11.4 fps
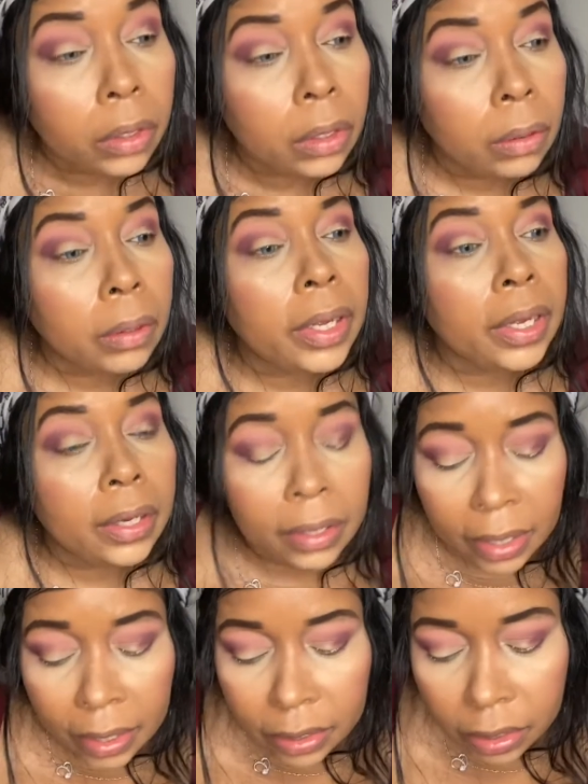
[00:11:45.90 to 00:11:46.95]
Okay,
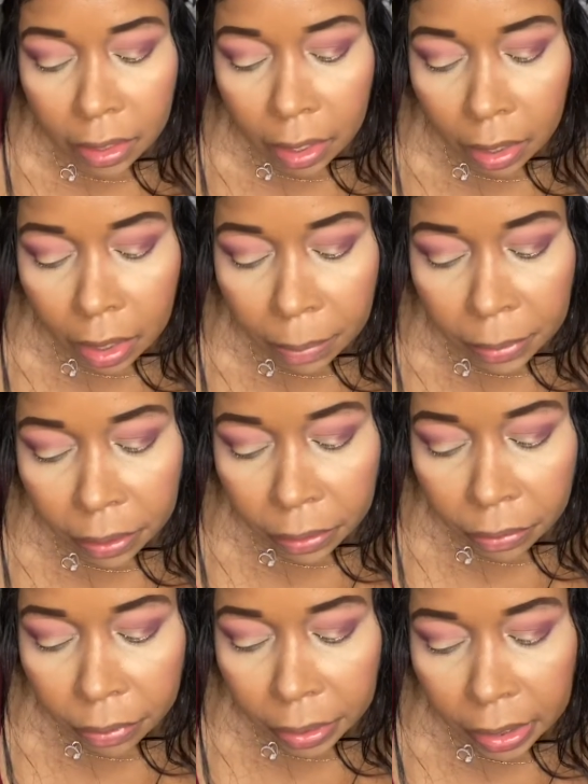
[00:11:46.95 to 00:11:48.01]
next, y'all, I'm gonna
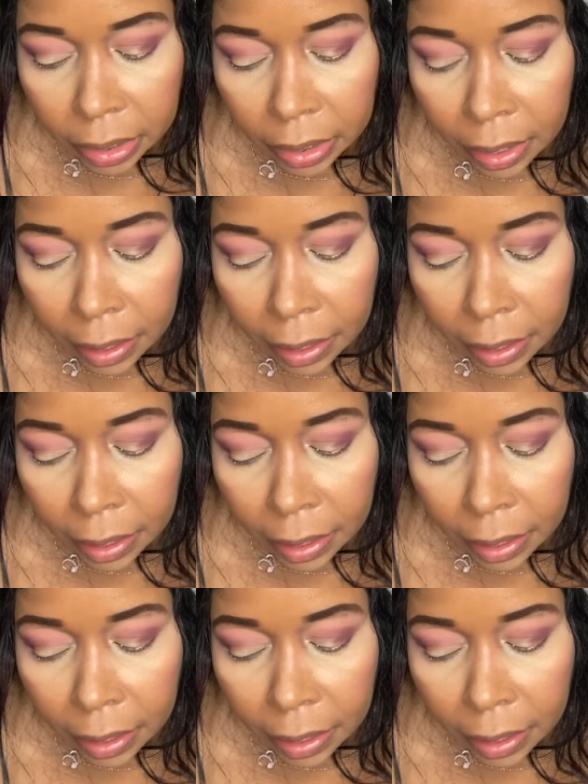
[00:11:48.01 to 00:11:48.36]
go in,